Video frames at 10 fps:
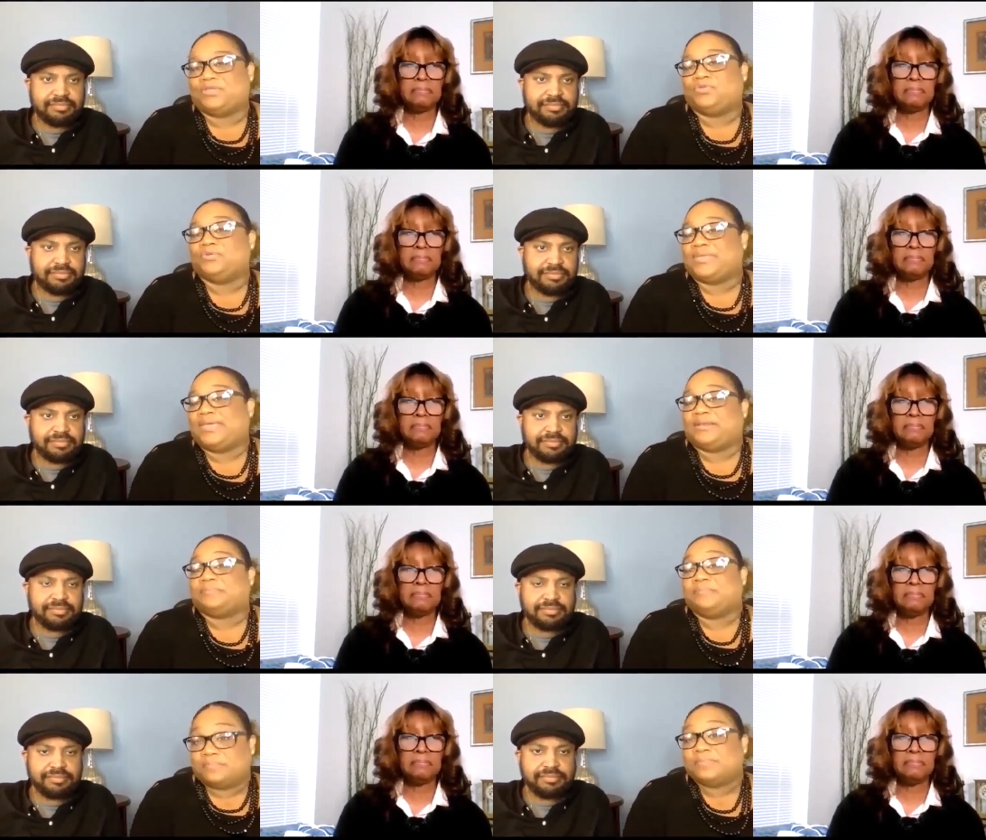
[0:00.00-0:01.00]
Speaker 1: you
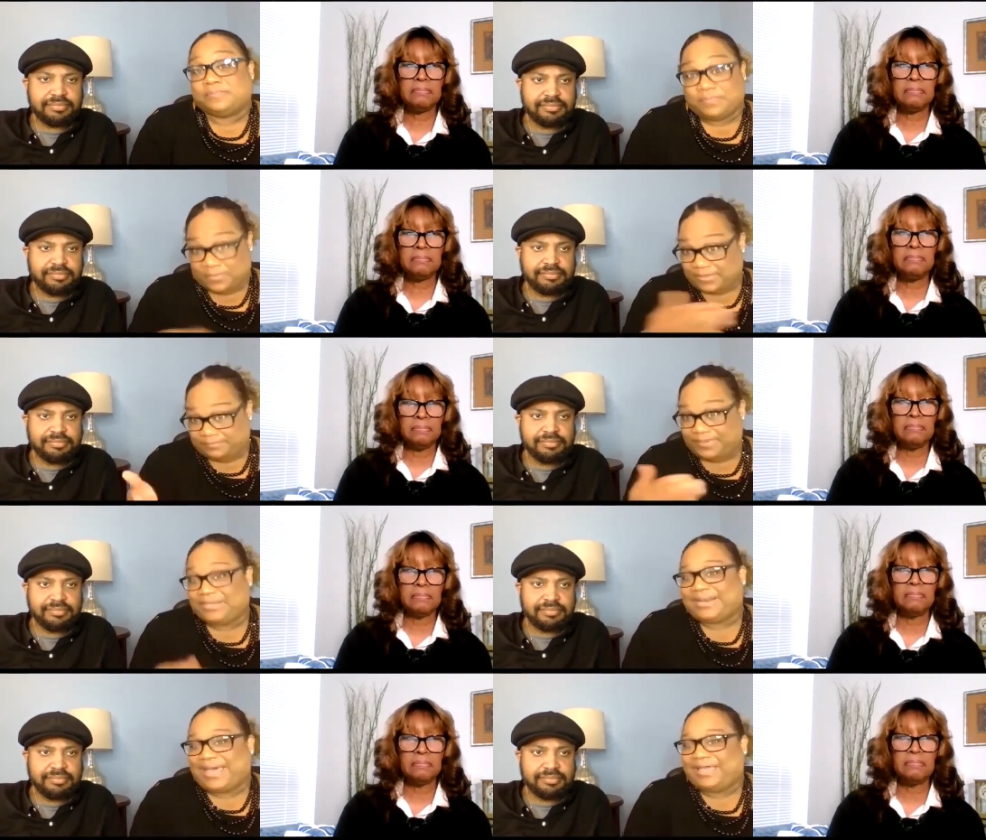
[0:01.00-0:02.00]
can
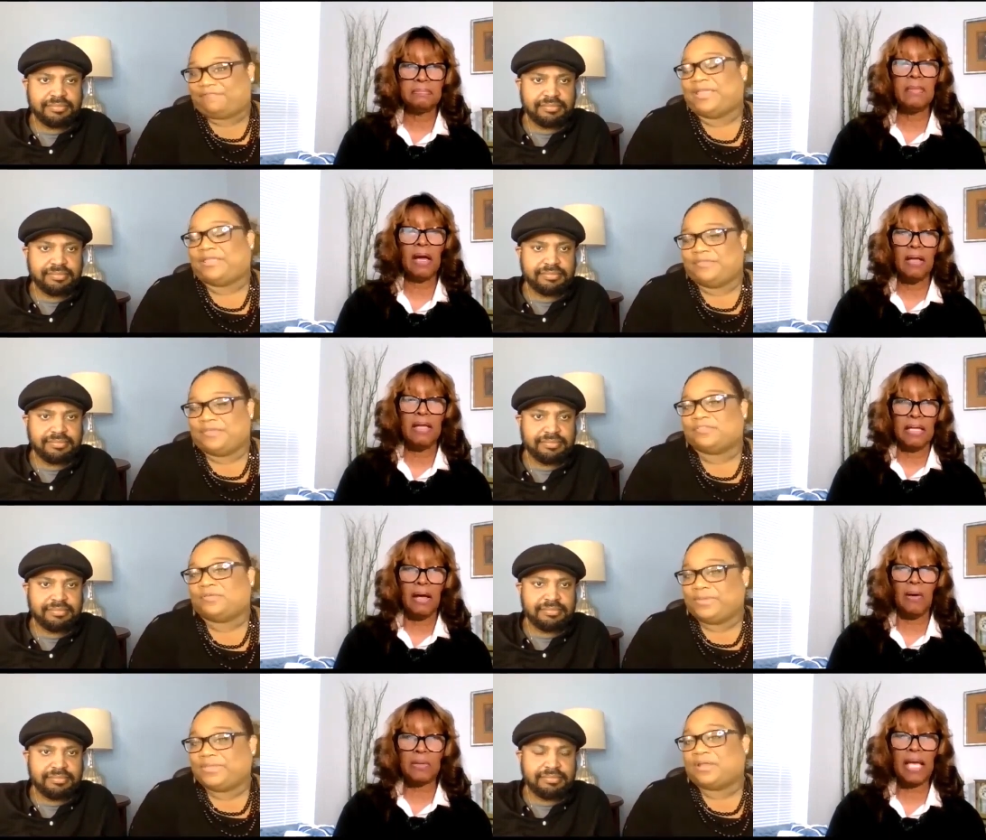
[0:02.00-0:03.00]
be live like this.
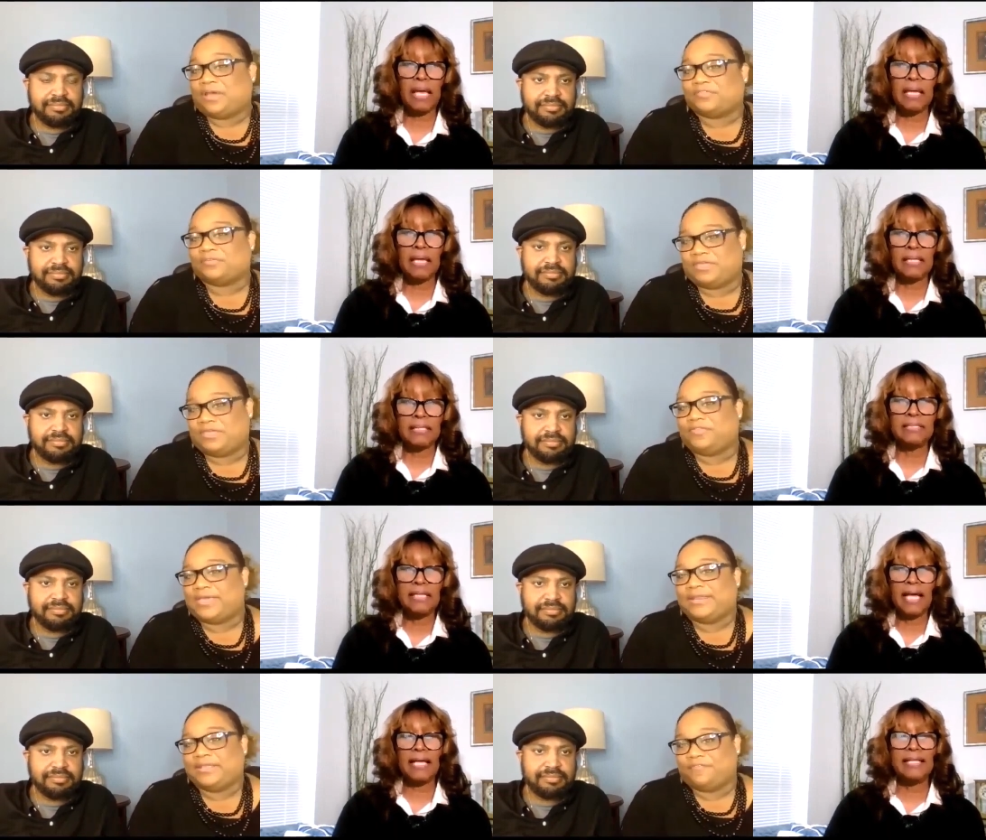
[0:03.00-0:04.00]
So we can okay. also give you
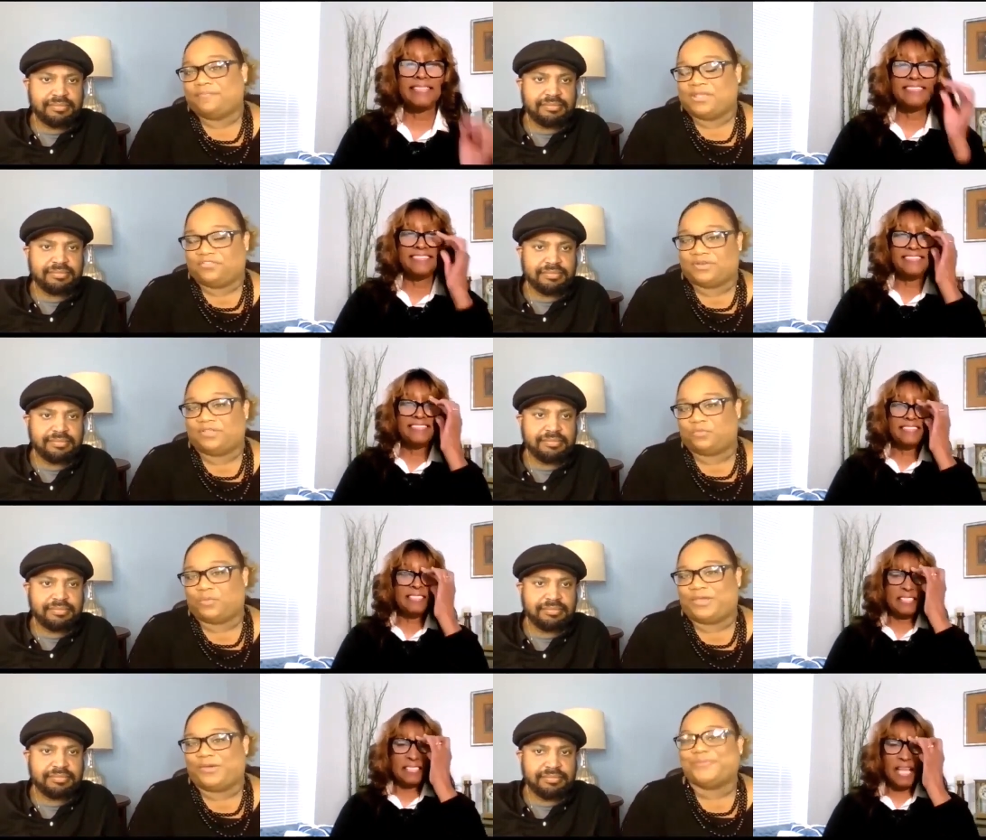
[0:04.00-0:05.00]
that information as
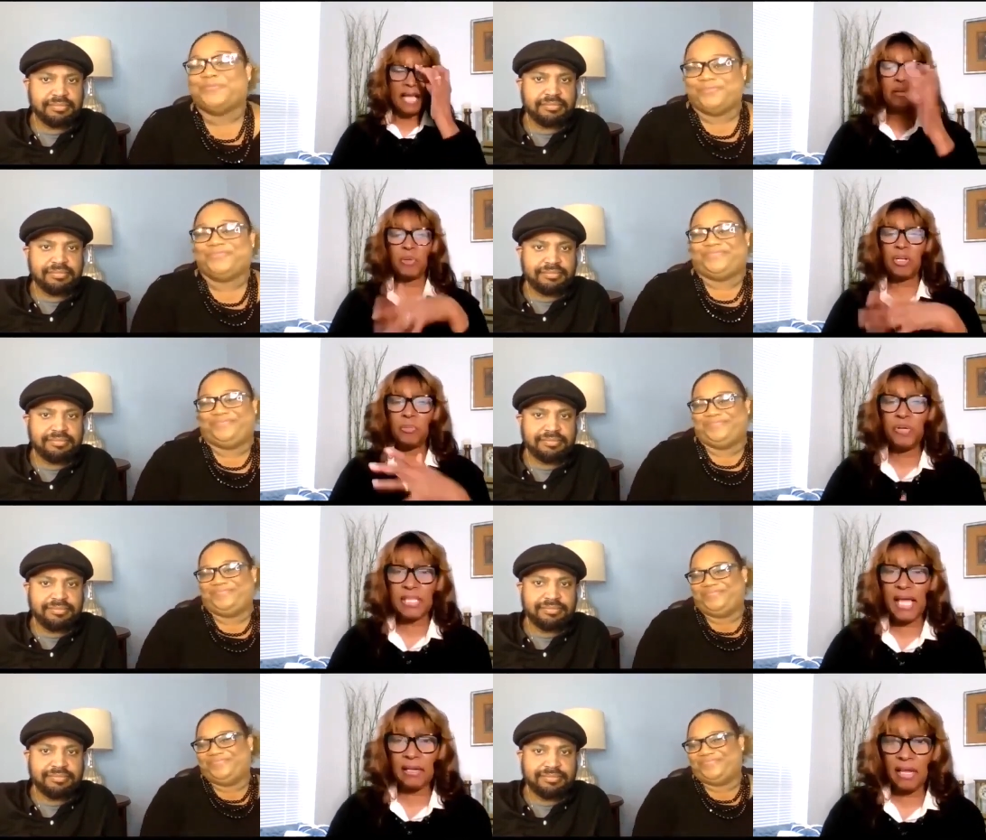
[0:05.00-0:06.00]
well.
Speaker 2: And I'm going
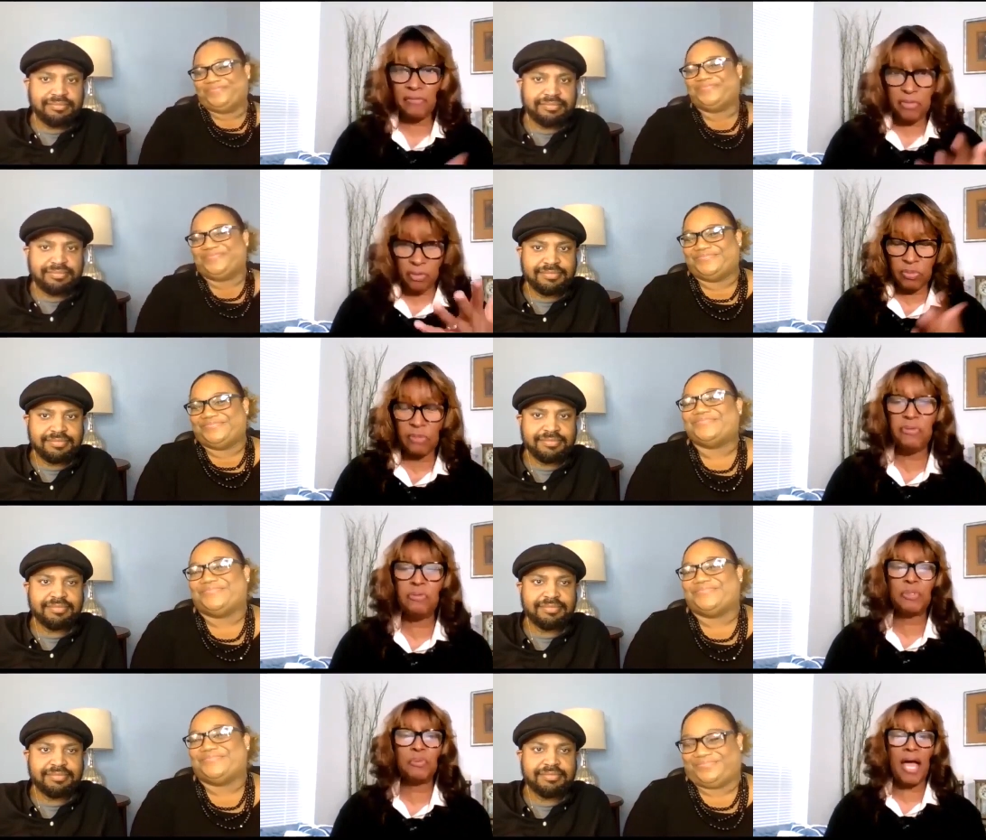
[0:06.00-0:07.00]
to put that if you the
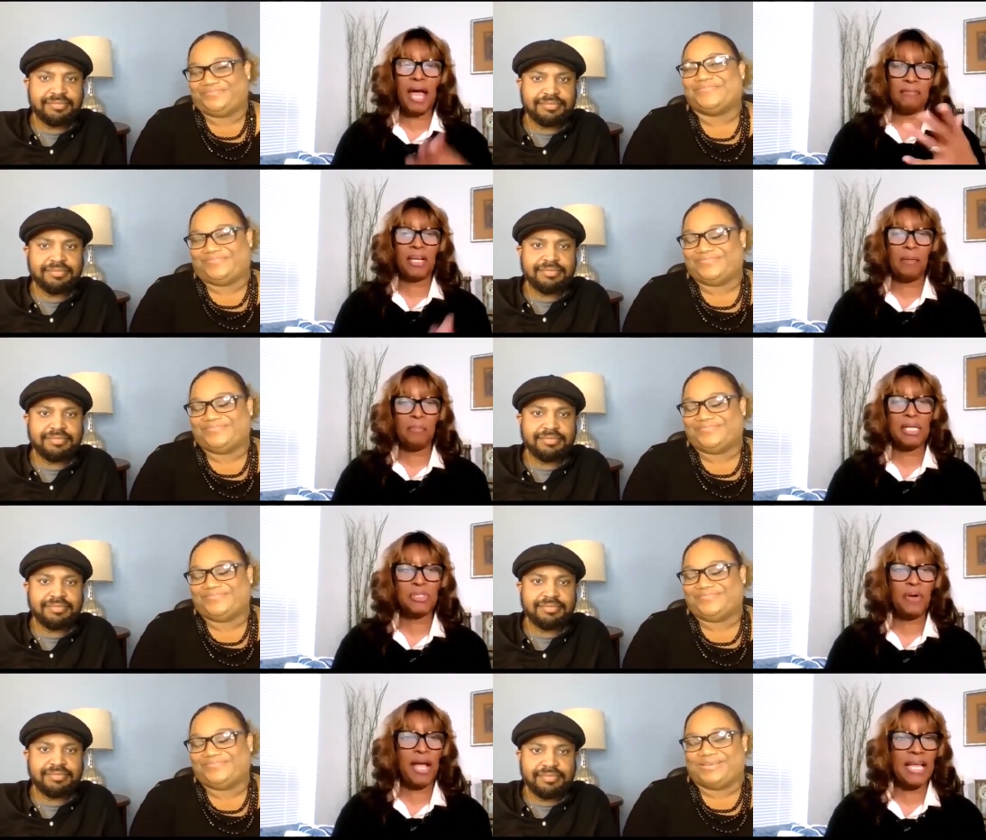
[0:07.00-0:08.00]
viewers will have it. I'll
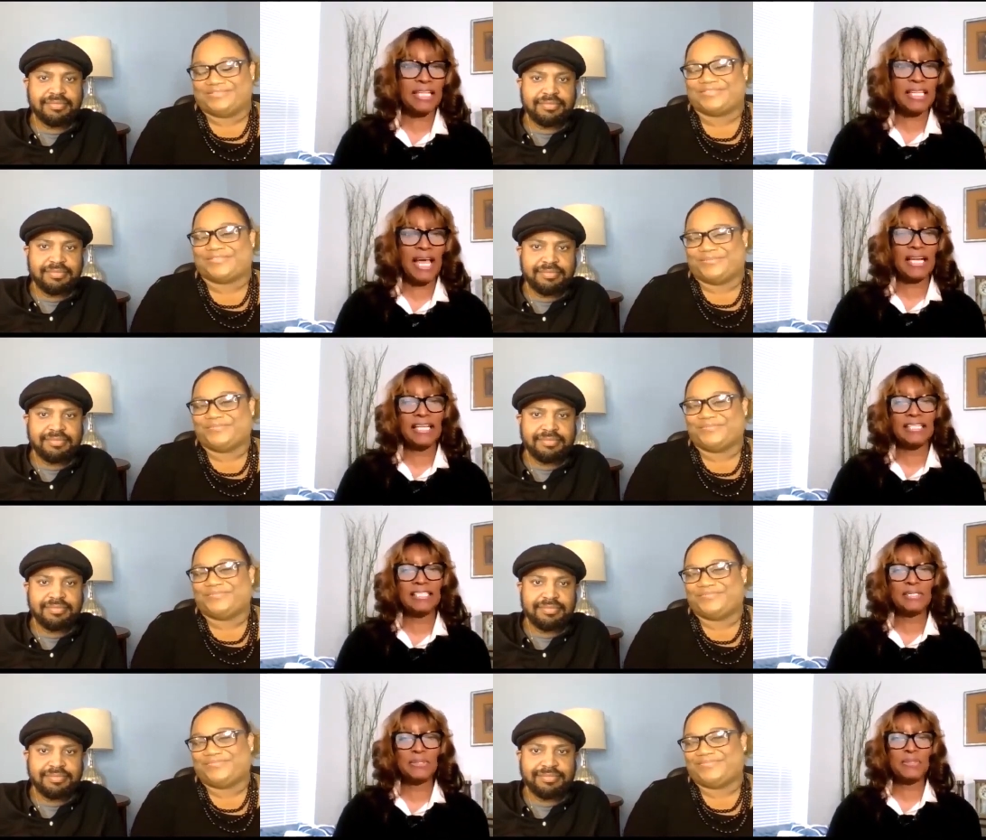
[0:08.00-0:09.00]
make sure I edit that
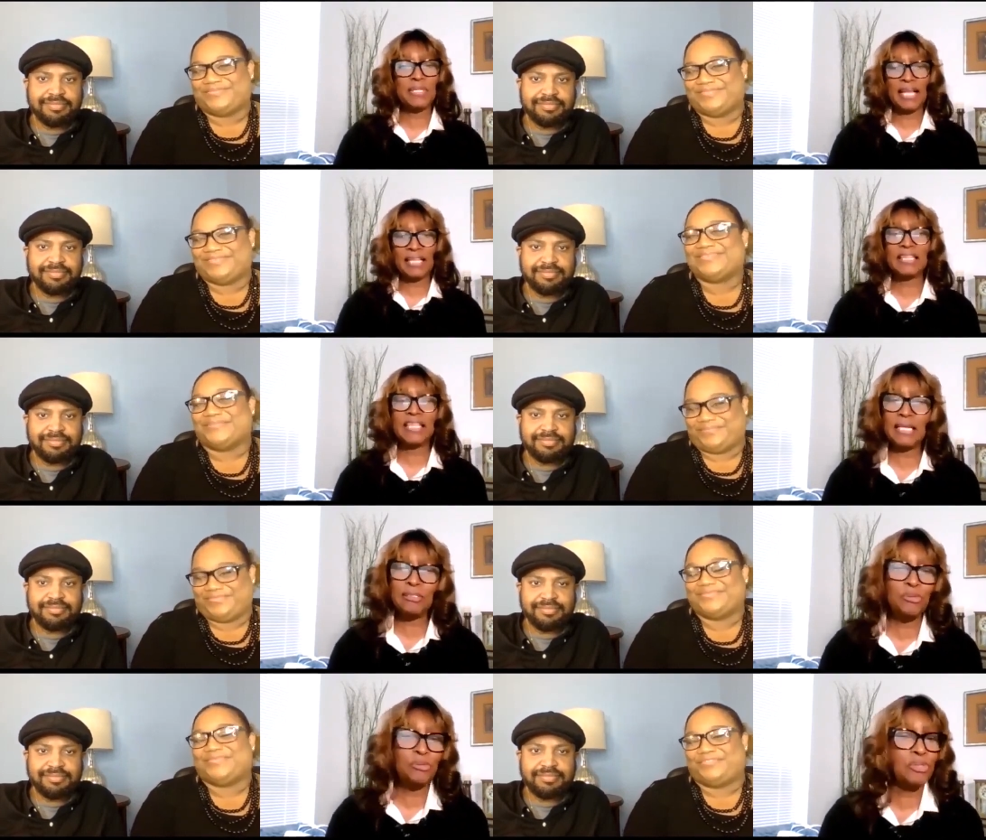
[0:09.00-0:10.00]
into that. And
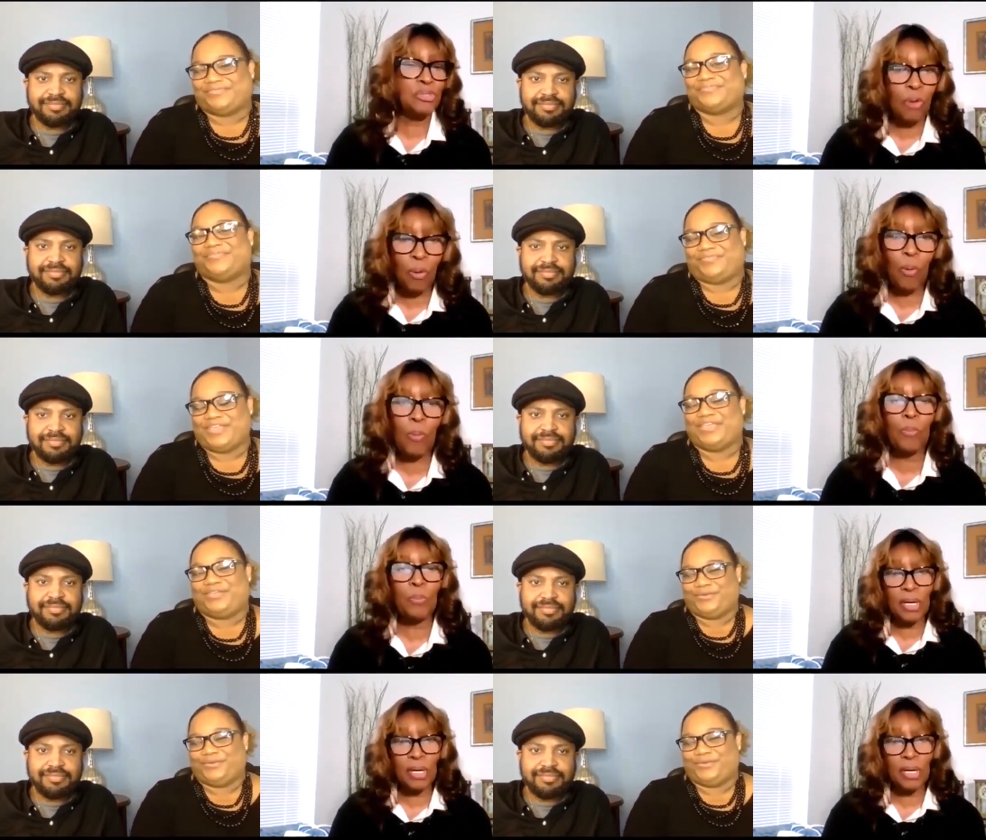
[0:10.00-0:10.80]
thank you so